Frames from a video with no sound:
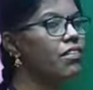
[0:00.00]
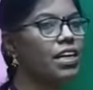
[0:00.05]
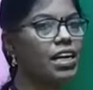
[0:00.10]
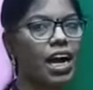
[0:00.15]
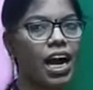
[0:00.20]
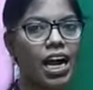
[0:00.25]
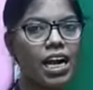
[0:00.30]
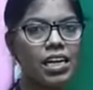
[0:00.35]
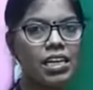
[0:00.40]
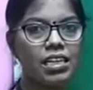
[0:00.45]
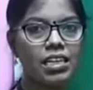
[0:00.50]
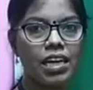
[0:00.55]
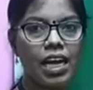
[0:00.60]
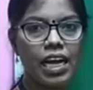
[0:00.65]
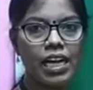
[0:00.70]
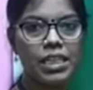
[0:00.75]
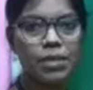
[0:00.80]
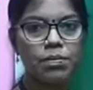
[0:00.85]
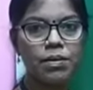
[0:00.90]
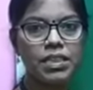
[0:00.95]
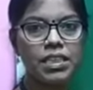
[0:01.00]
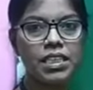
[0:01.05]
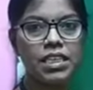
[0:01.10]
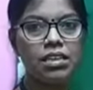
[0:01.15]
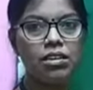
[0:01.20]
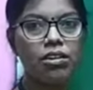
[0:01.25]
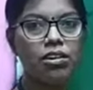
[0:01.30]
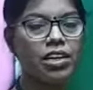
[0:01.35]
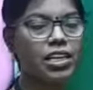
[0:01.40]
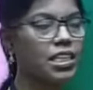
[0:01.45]
we can't express
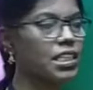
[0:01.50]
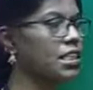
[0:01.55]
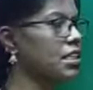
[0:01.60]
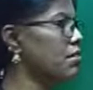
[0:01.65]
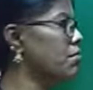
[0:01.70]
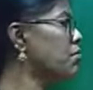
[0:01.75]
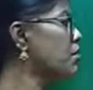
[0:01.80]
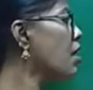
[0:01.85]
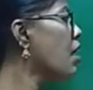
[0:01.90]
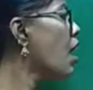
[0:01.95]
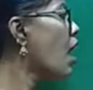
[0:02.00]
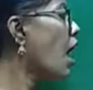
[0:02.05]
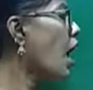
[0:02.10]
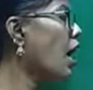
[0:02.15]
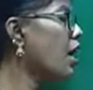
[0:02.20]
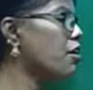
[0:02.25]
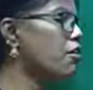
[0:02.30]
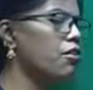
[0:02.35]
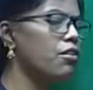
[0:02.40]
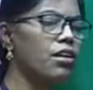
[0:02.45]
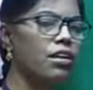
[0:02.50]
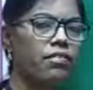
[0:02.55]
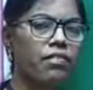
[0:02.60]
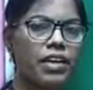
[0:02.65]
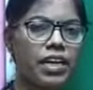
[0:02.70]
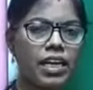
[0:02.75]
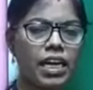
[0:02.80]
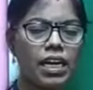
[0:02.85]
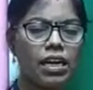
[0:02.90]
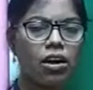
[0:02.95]
in lowest term, or
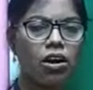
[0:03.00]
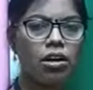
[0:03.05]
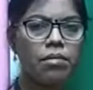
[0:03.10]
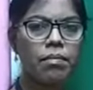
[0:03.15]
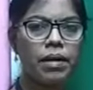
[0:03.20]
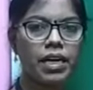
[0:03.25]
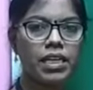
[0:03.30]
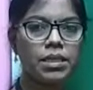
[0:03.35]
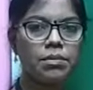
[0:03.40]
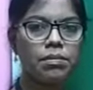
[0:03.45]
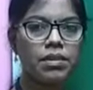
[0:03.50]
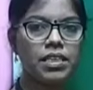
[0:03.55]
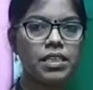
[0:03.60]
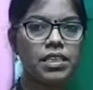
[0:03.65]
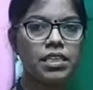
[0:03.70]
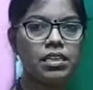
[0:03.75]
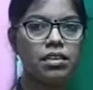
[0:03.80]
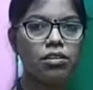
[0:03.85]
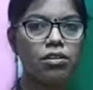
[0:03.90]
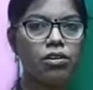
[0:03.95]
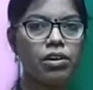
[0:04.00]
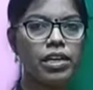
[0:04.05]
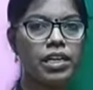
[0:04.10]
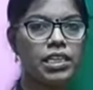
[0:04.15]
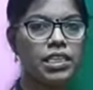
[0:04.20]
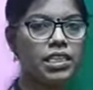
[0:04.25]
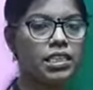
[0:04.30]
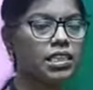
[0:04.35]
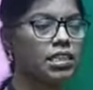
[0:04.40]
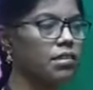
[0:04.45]
25 cannot be expressed in
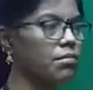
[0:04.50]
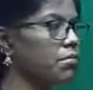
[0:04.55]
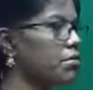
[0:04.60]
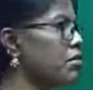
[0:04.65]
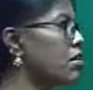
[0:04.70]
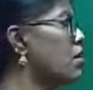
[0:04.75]
lowest terms.